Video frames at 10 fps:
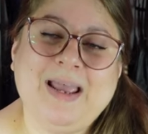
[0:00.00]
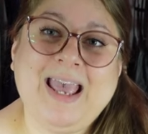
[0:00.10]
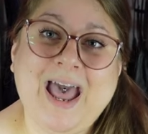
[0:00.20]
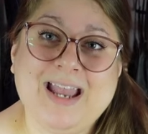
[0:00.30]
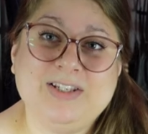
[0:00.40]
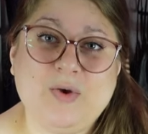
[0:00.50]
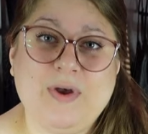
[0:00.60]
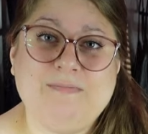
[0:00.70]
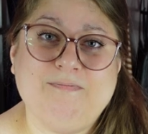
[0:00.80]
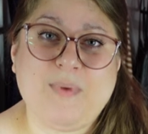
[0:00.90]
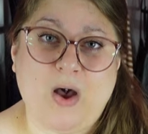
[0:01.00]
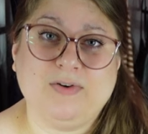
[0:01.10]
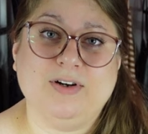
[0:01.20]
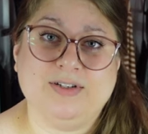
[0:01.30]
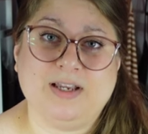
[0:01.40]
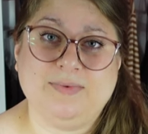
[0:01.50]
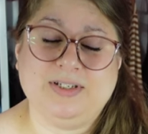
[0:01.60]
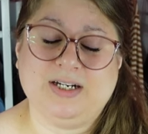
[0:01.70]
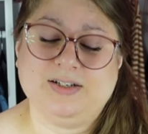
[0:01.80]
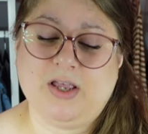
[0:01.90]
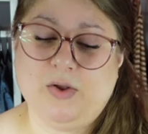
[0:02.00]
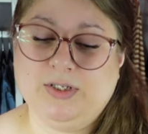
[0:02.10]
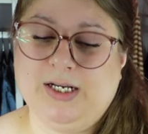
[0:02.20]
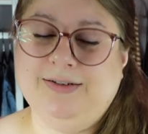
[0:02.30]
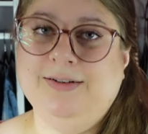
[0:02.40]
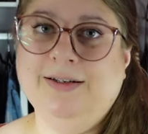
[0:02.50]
cat is going bonkers upstairs. Hold on.